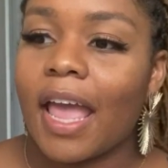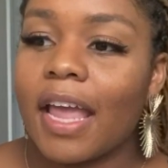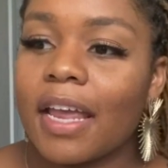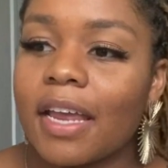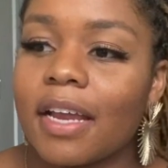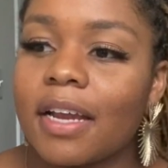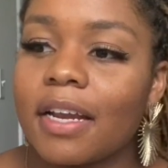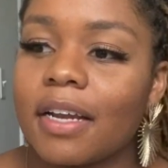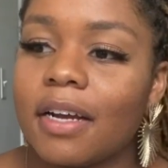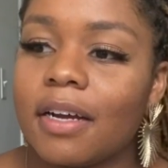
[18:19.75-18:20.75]

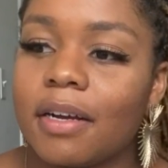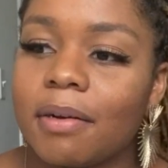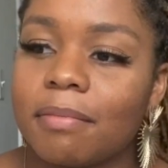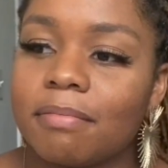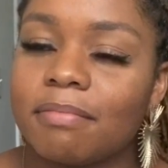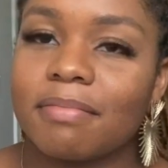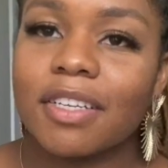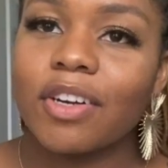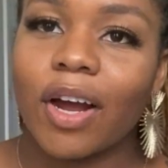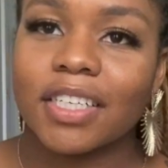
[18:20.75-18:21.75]
And I